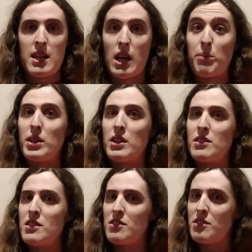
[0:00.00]
I'm gonna
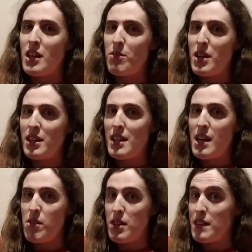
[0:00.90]
just say right
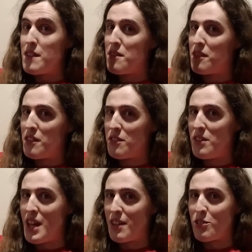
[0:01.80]
now that this is
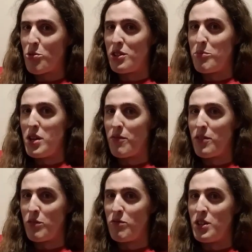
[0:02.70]
not going to be a
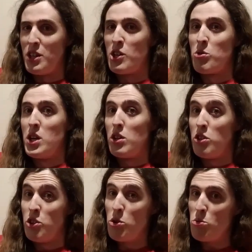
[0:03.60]
fun video.
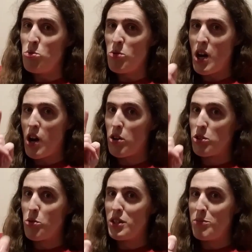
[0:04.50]
You are
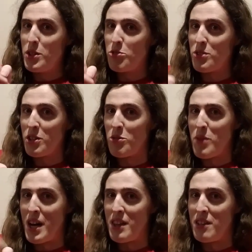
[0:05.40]
going to be triggered
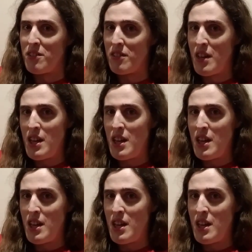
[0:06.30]
by this.